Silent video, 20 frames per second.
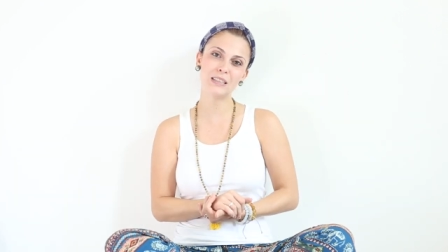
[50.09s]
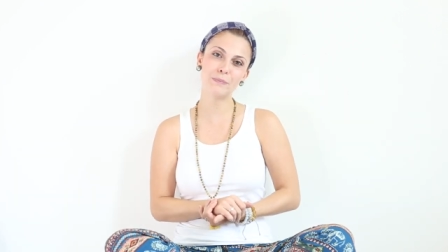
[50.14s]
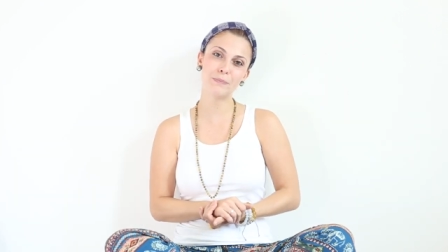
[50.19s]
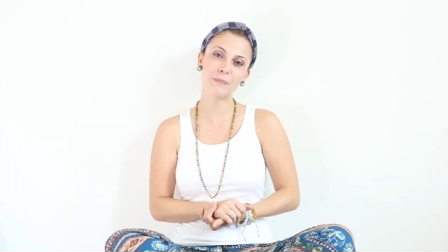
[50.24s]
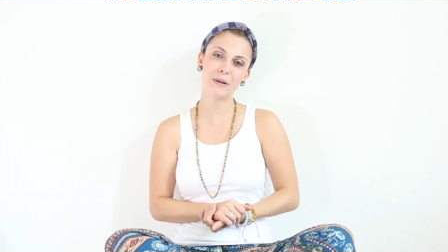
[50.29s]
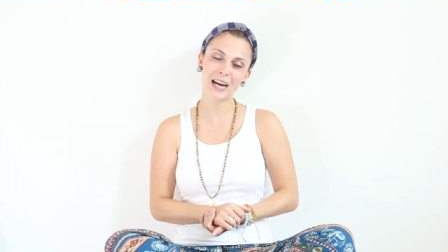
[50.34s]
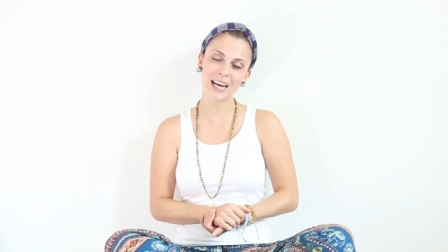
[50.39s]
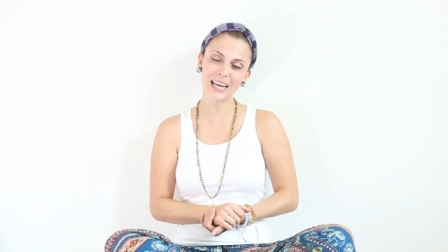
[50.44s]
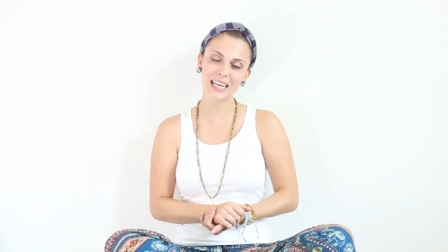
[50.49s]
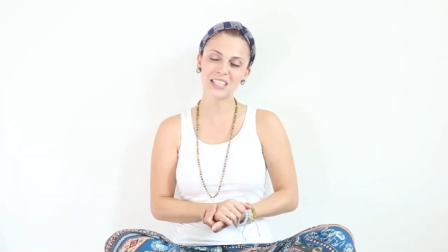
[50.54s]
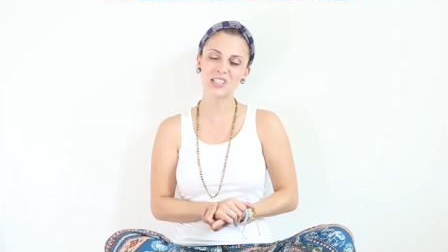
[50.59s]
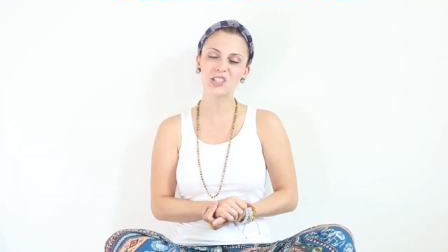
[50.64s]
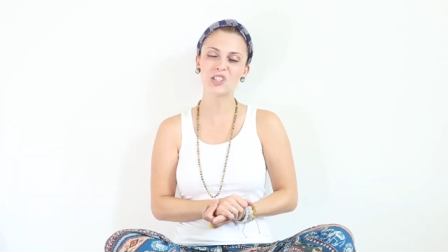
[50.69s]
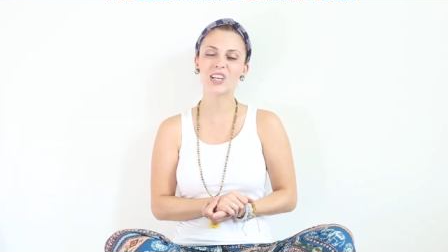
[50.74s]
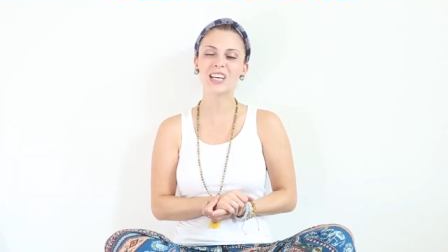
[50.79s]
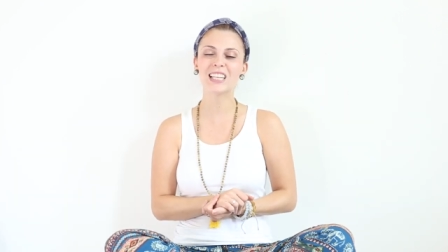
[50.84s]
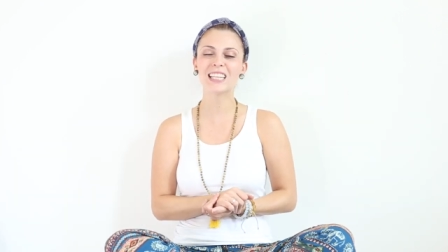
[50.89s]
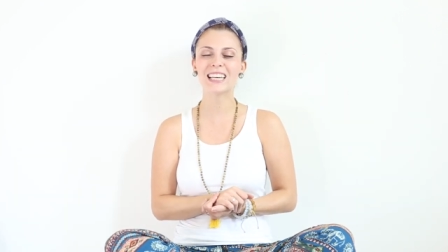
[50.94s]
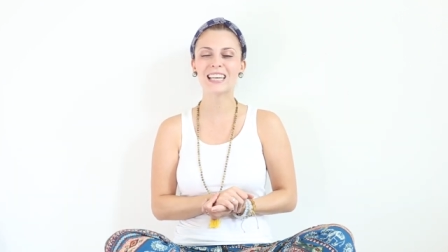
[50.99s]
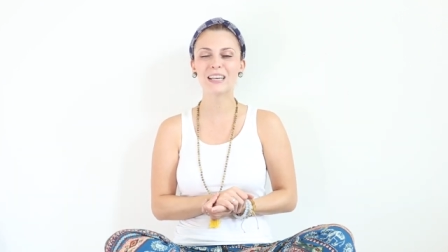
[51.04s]
the My
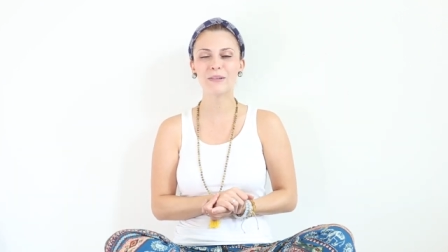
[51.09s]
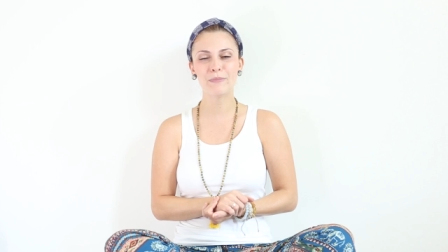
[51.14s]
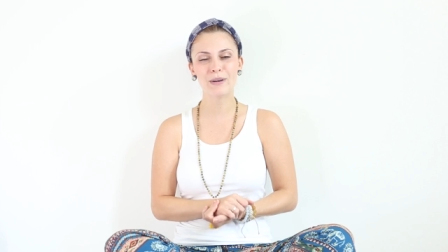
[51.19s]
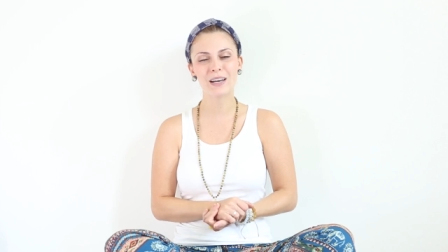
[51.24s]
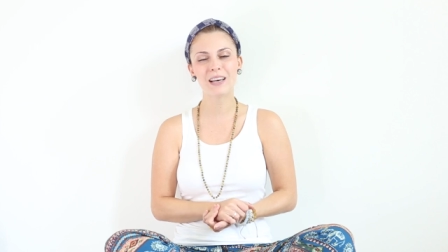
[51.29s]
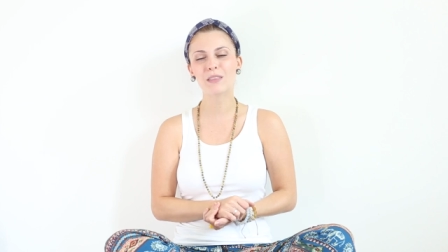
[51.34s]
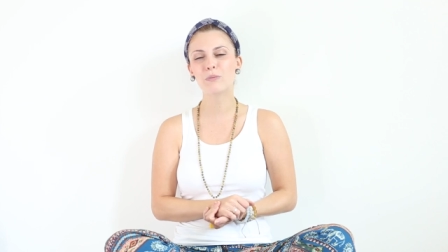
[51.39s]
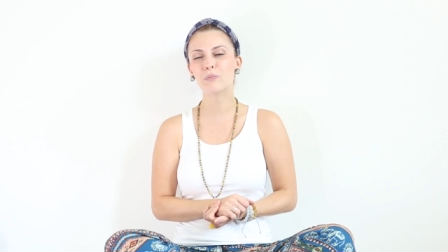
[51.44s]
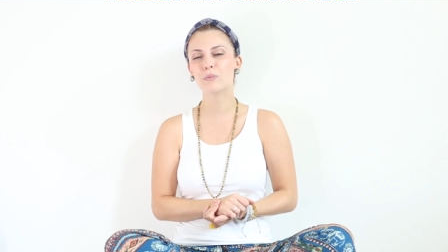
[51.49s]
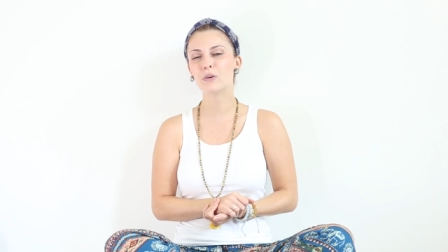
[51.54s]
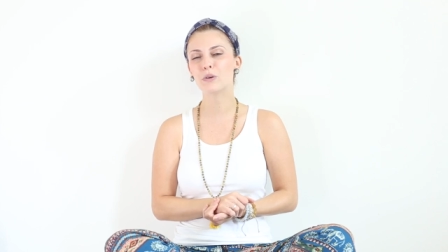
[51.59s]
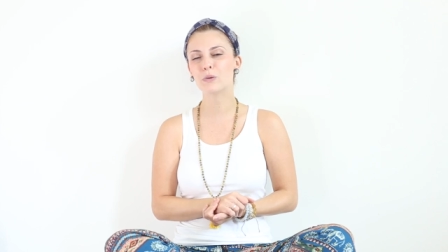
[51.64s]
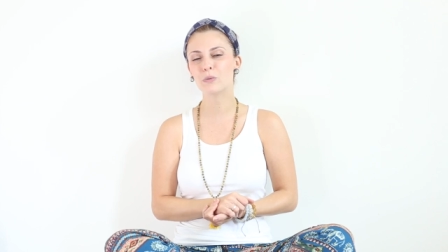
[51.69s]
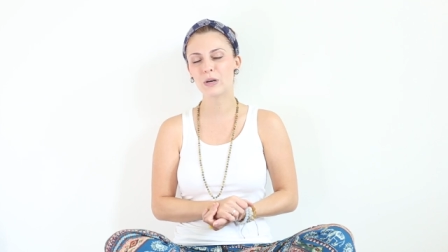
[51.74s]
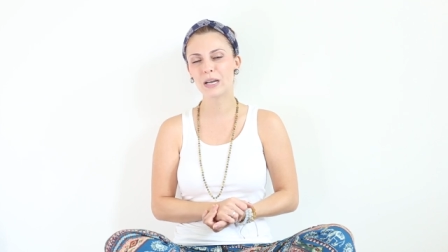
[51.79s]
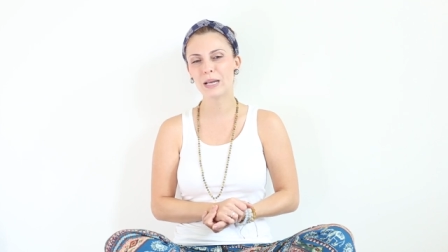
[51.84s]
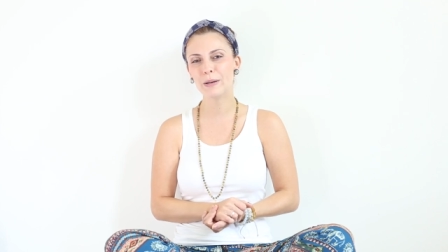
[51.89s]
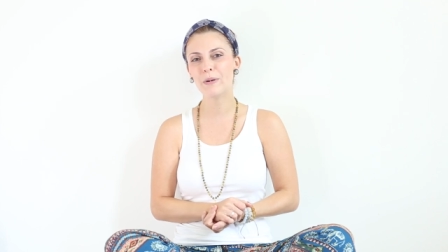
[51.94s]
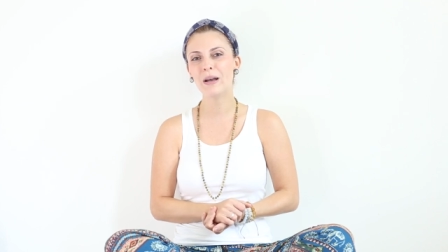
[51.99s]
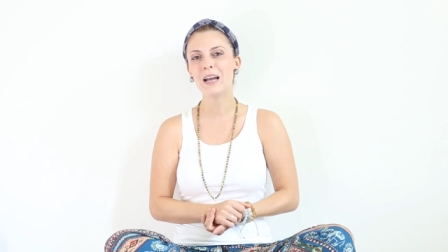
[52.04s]
Angelic Month
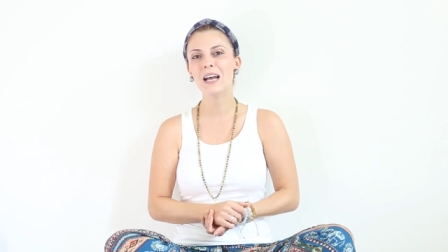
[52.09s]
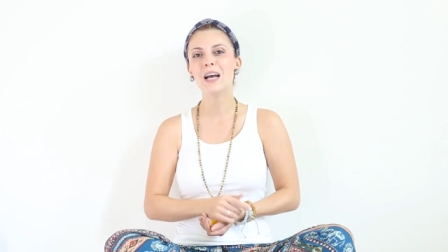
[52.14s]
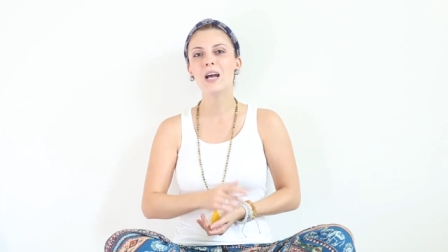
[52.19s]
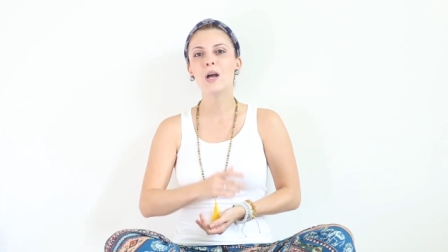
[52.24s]
program